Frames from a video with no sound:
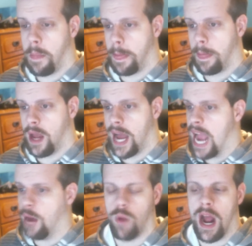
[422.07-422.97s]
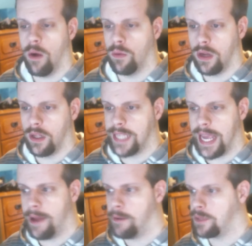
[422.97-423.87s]
high round
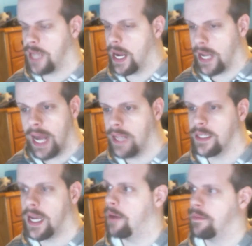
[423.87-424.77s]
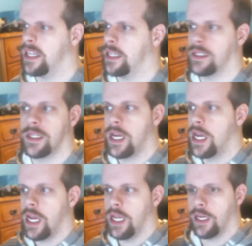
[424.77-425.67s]
attempts on COD zombies,
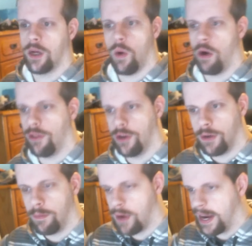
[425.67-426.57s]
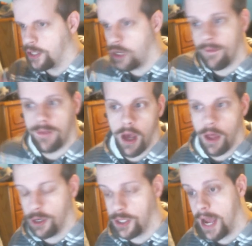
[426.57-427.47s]
and then go other branch off to other
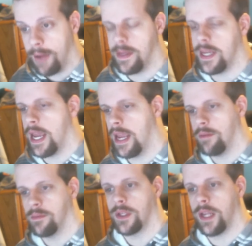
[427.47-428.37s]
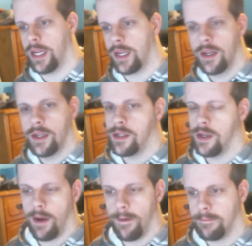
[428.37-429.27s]
zombie games like
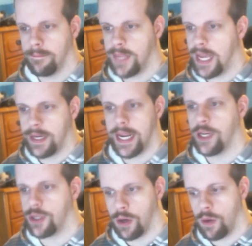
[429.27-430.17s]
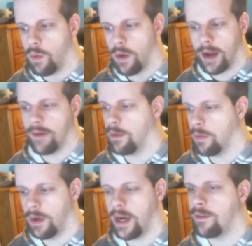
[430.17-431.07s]
um, Dead Nation or whatever,
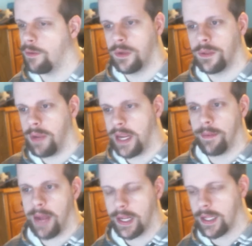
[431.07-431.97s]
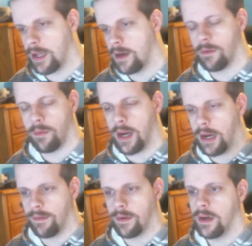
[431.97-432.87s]
whatever was big back then or
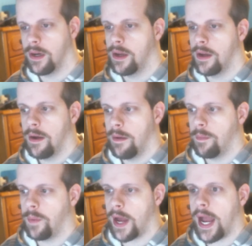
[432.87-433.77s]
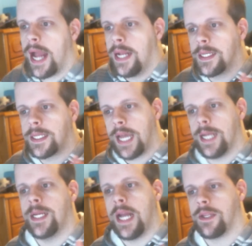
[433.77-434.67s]
whatever. But I decided
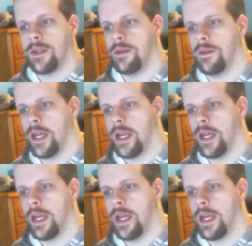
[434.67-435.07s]
not to do that.